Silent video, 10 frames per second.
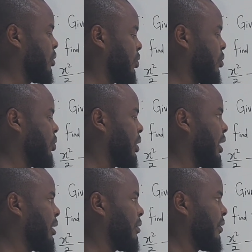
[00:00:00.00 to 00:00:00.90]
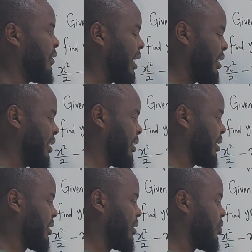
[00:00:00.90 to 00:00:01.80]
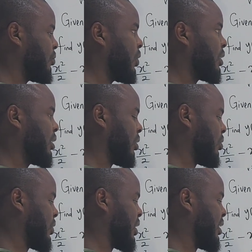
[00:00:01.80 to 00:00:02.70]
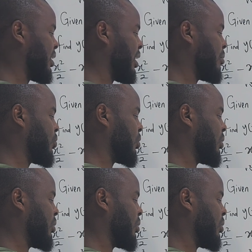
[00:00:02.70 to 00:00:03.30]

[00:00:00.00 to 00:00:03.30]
So you can rewrite this, since you've gotten the constant term, to